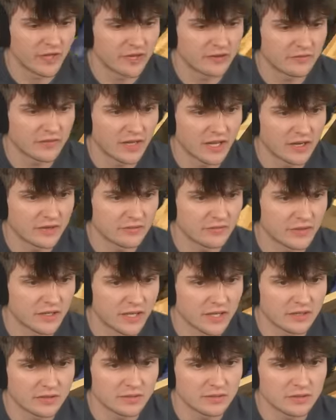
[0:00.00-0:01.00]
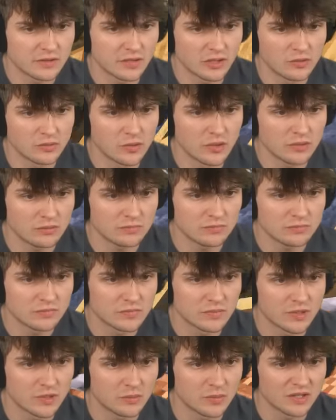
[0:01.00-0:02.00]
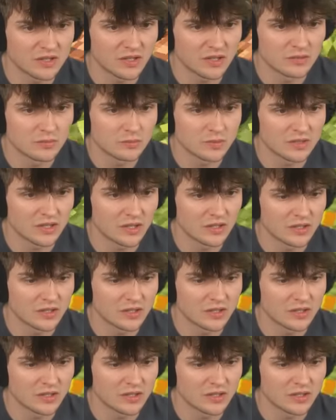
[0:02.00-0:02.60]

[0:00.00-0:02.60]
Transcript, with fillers: it, forget it, forget it. You know what? Yeah, we're done, we're done